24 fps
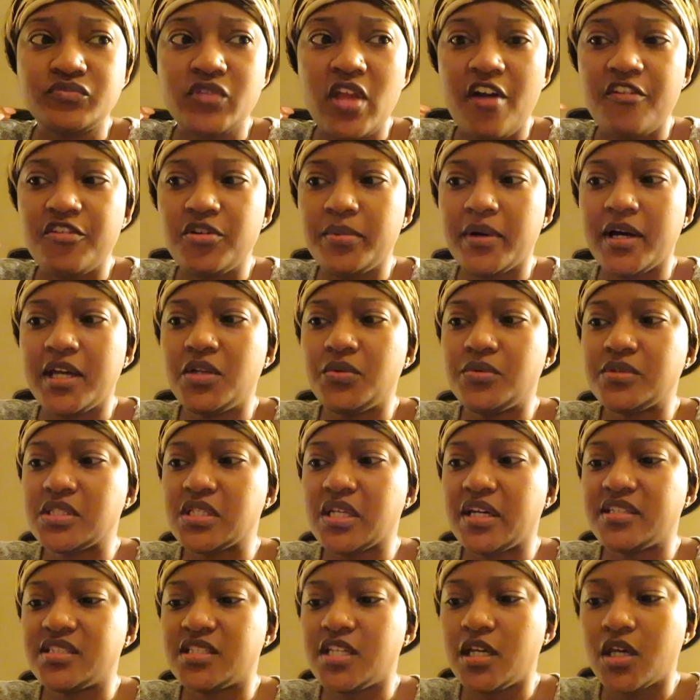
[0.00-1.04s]
everybody was
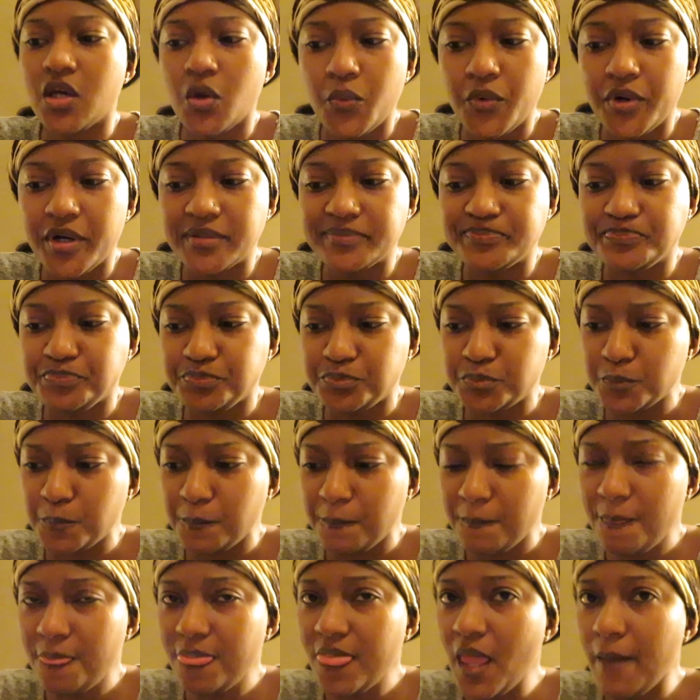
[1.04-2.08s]
like taking one
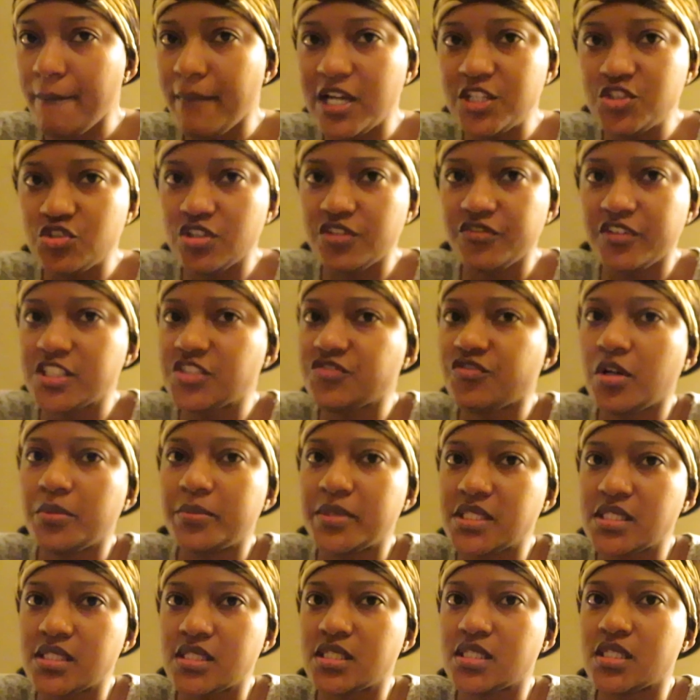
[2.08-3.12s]
mind you in the restaurant
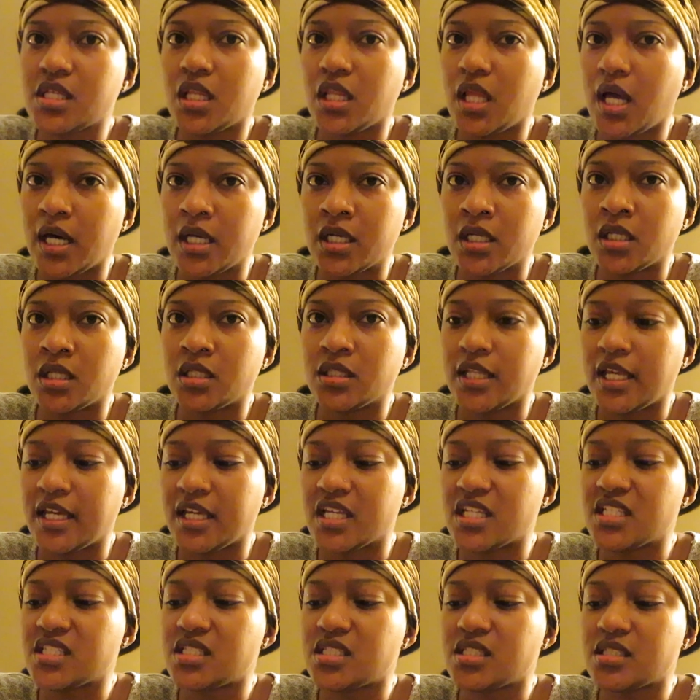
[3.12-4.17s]
business is a lot of like
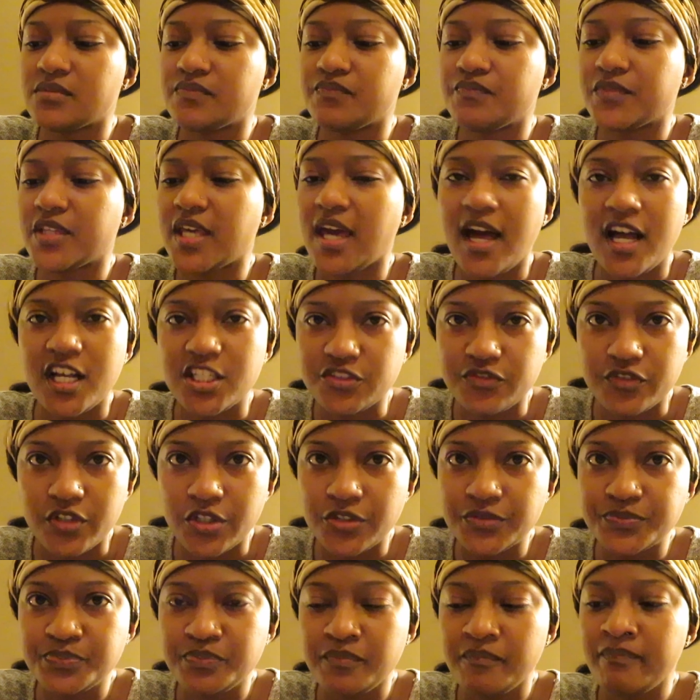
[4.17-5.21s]
it's cash
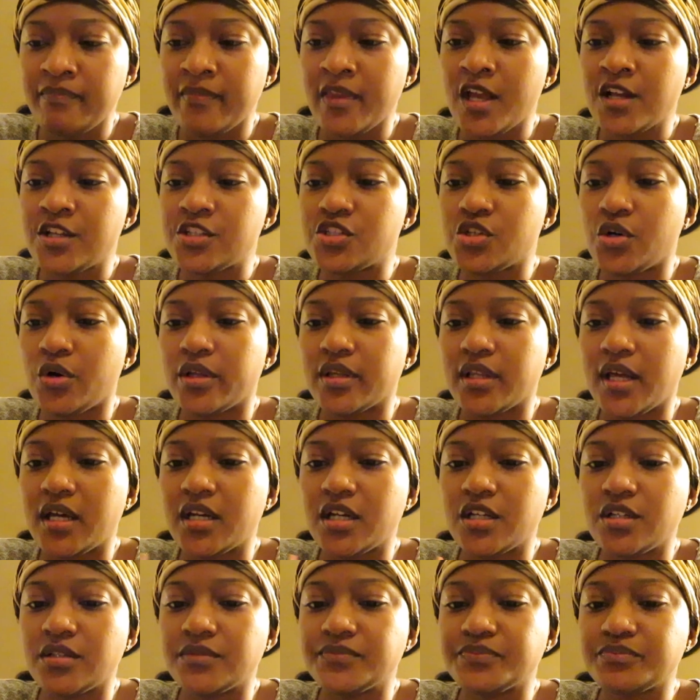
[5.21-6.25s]
flow so a lot
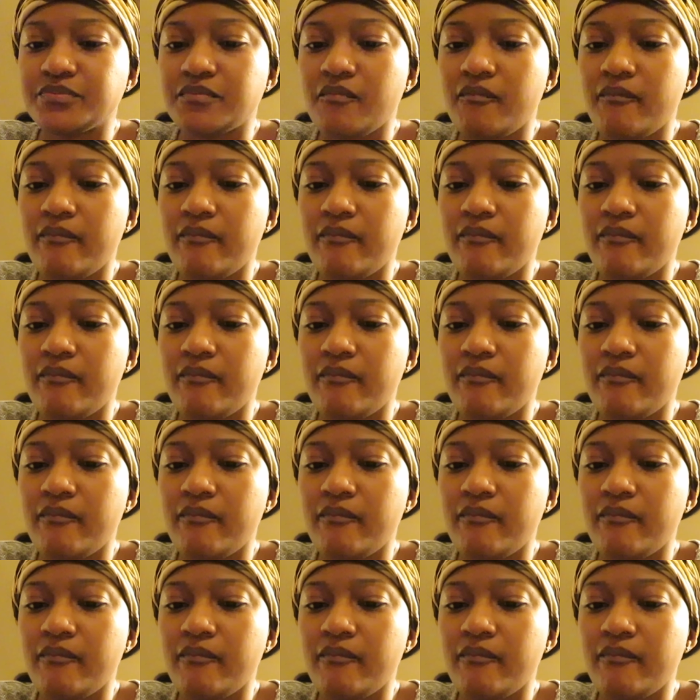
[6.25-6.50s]
of